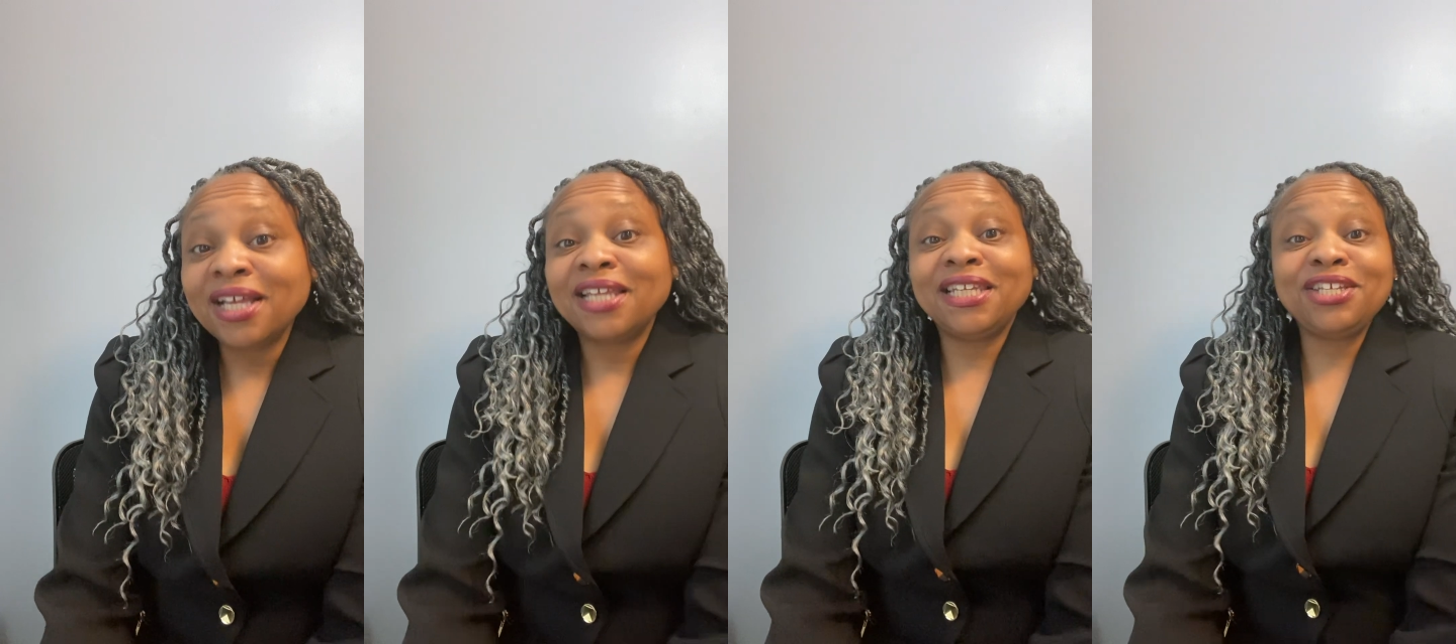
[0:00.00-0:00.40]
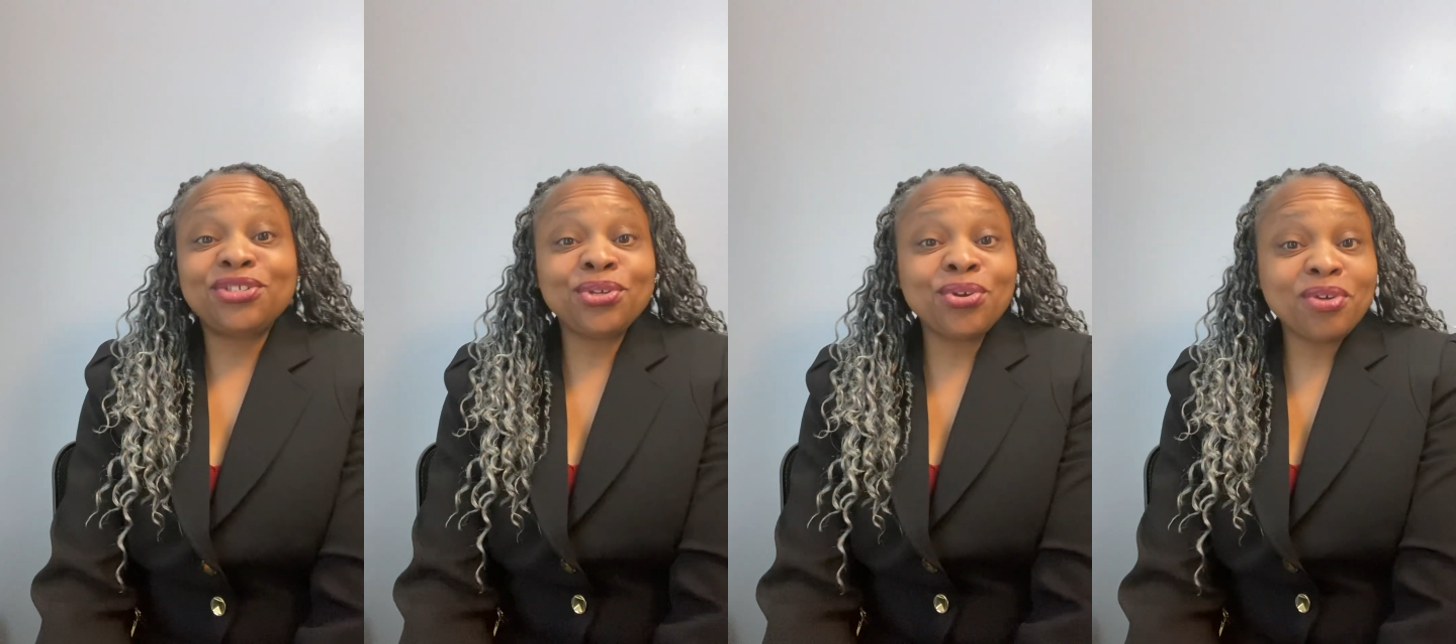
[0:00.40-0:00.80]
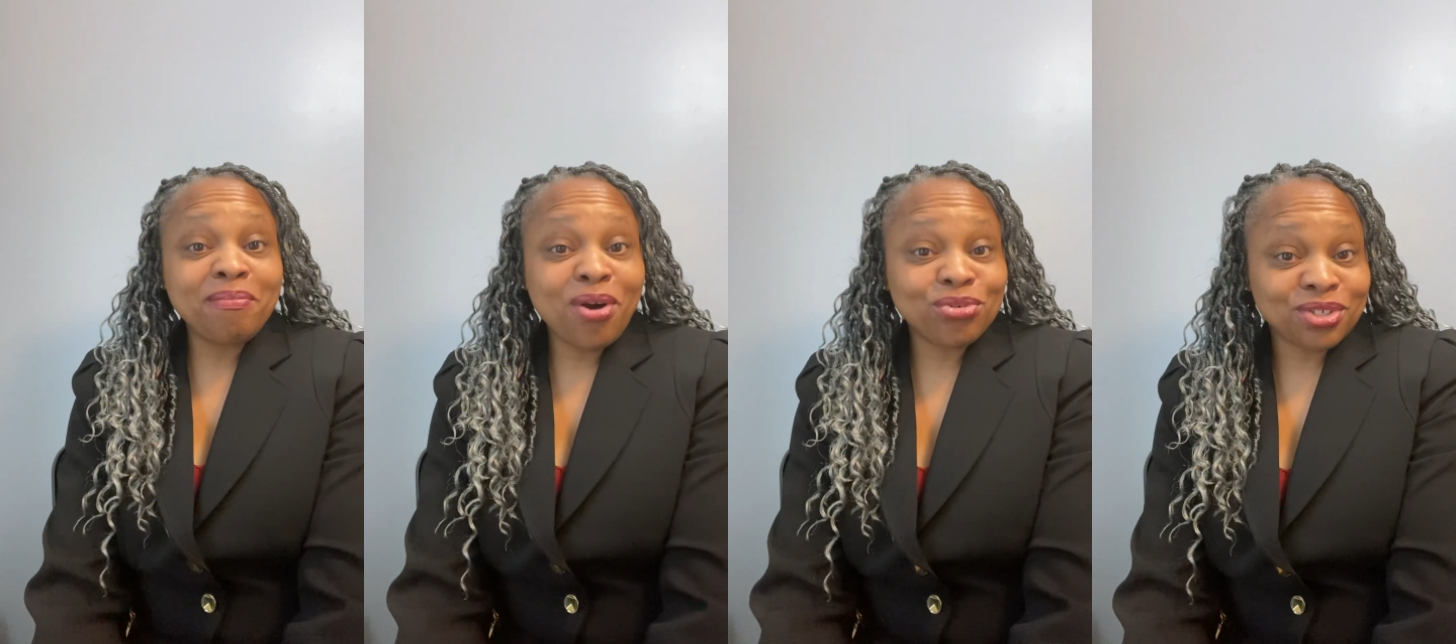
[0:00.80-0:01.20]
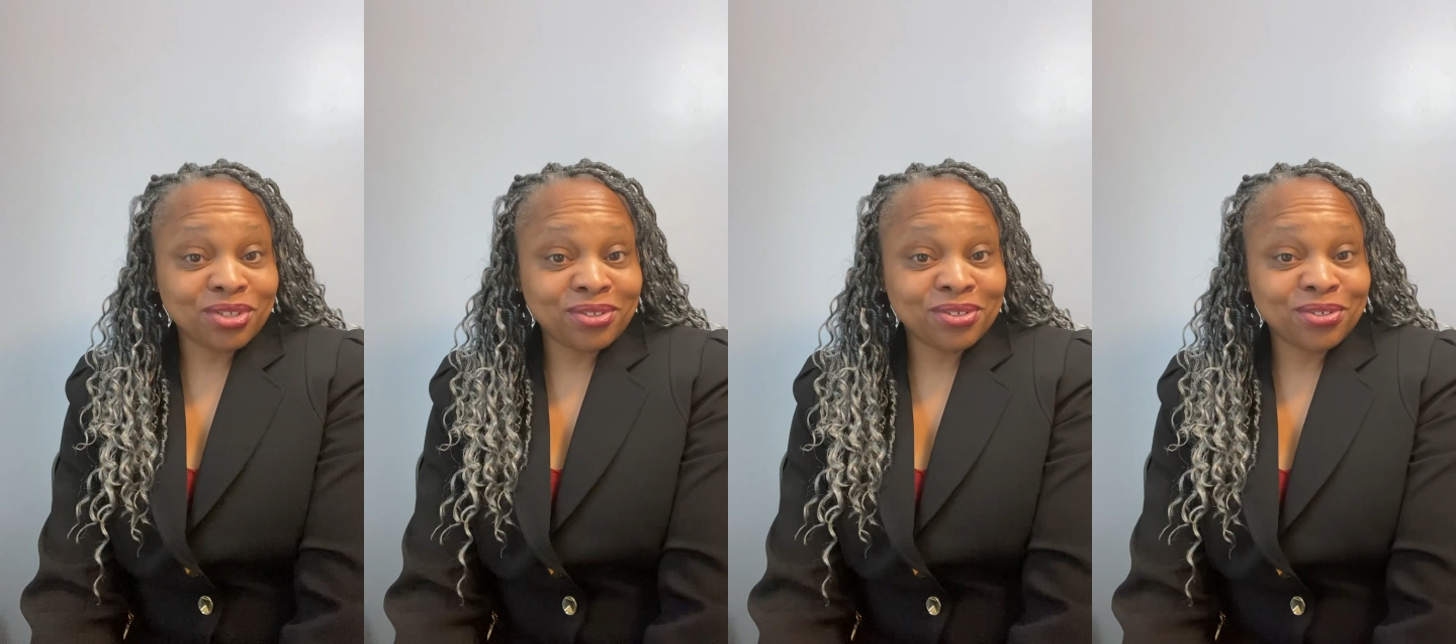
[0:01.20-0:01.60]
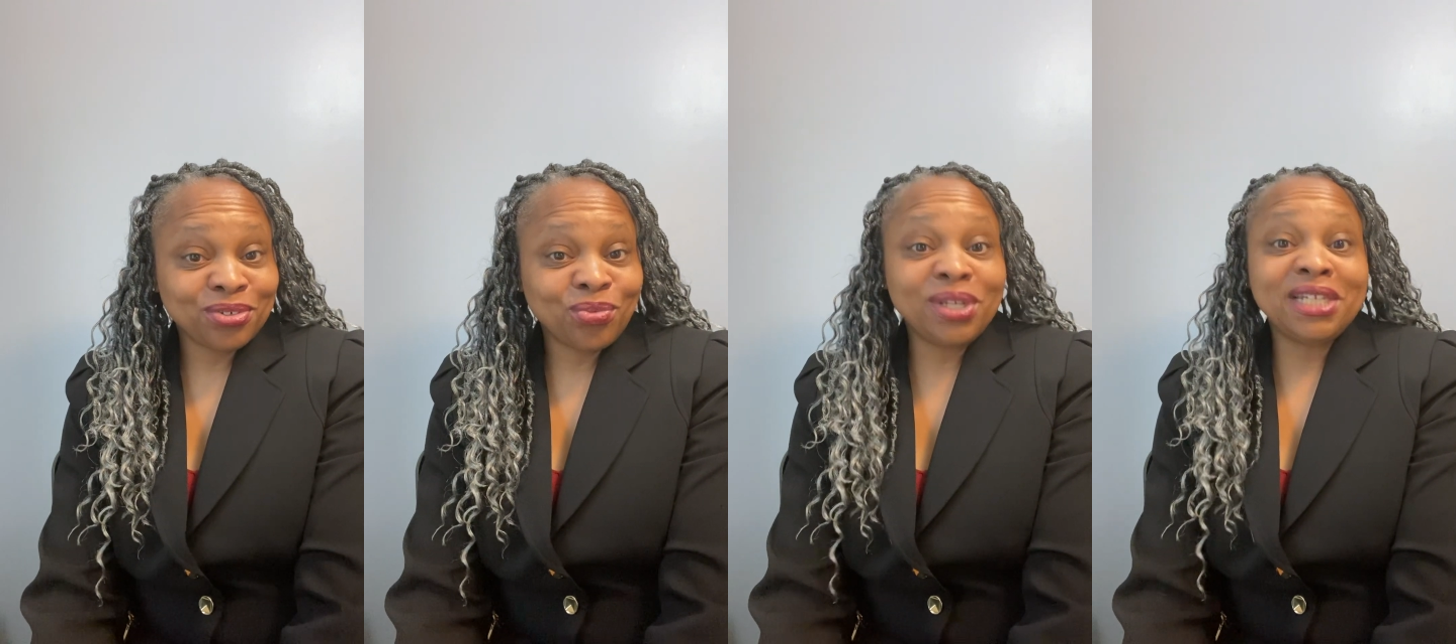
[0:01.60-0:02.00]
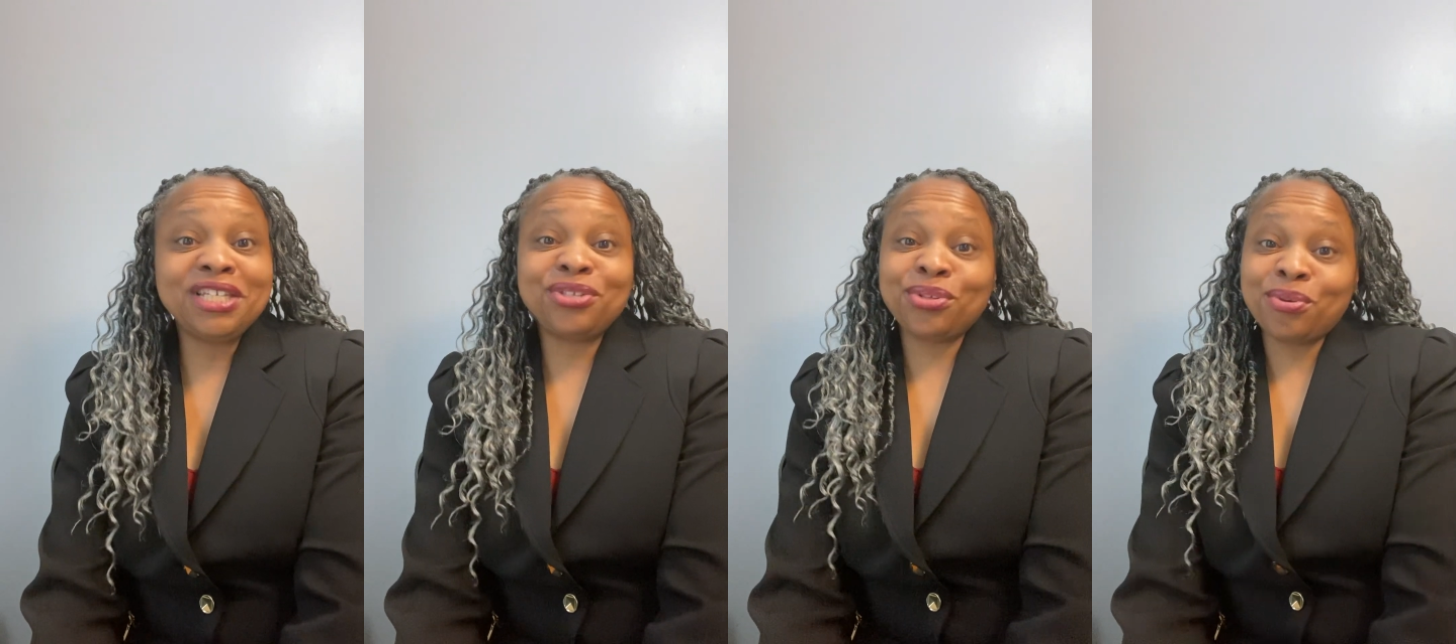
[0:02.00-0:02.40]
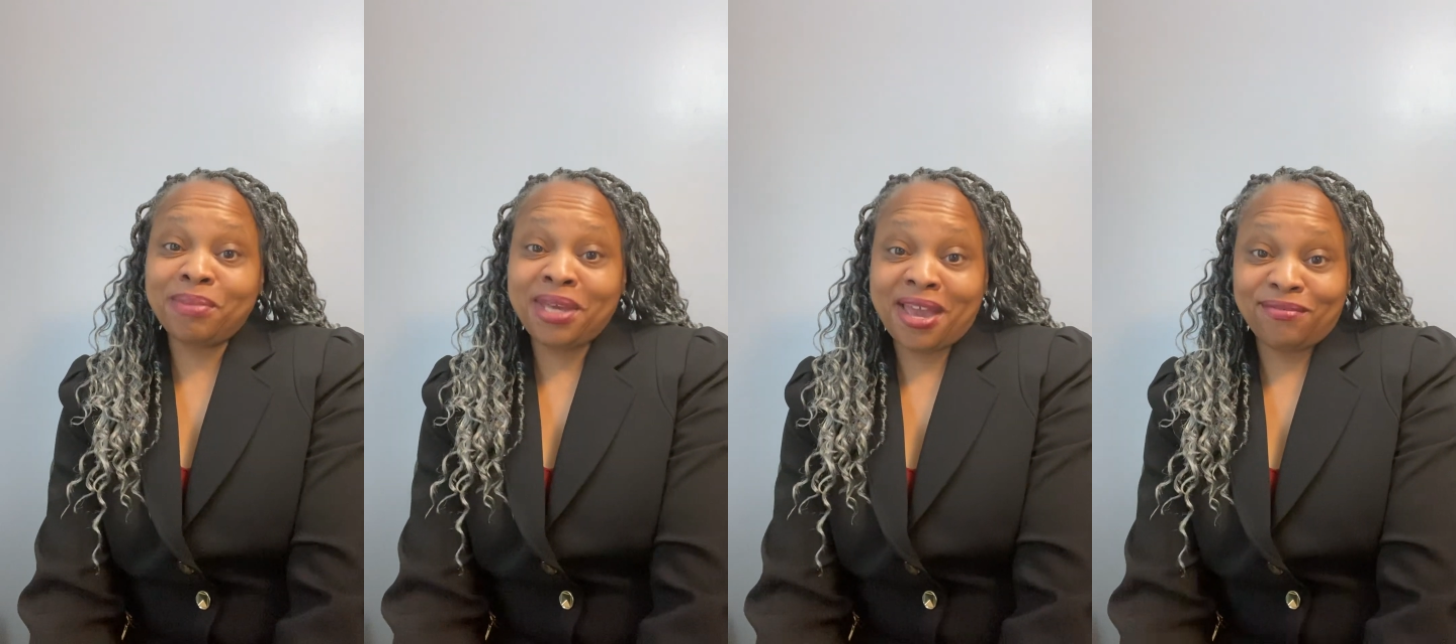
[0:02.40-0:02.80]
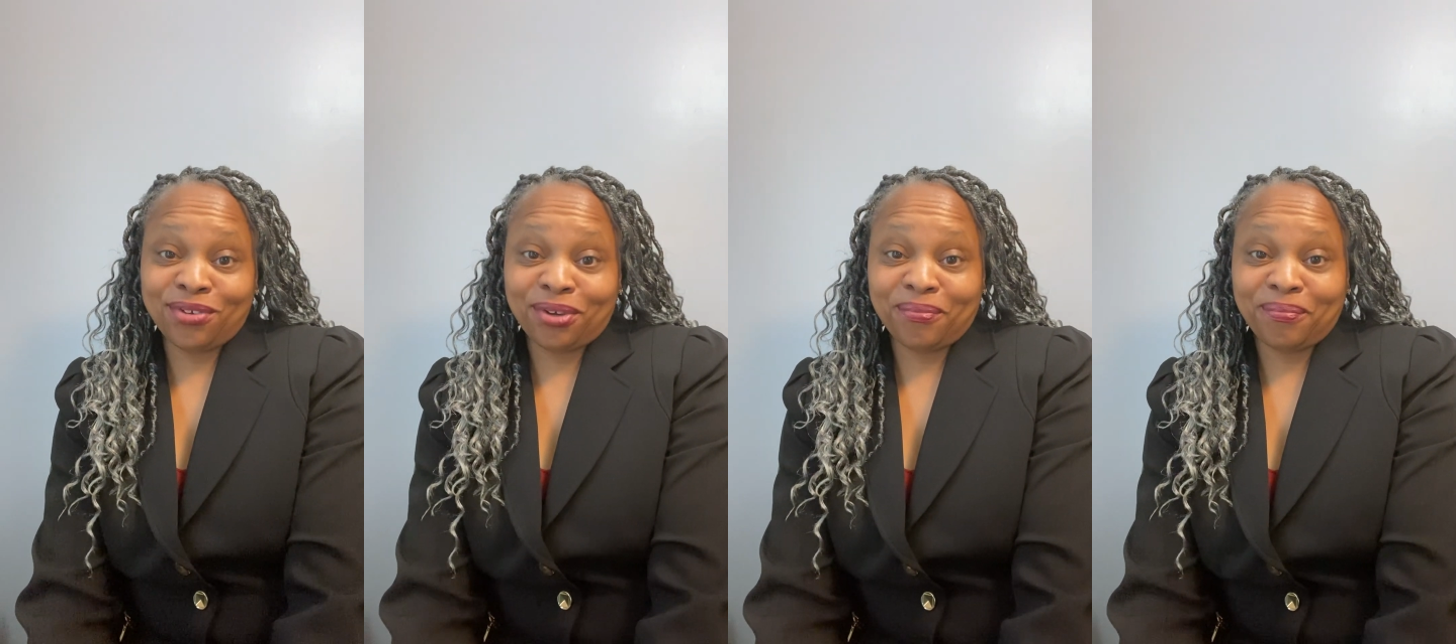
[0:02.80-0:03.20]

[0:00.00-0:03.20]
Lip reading: leads to your emotions, which leads to your behavior.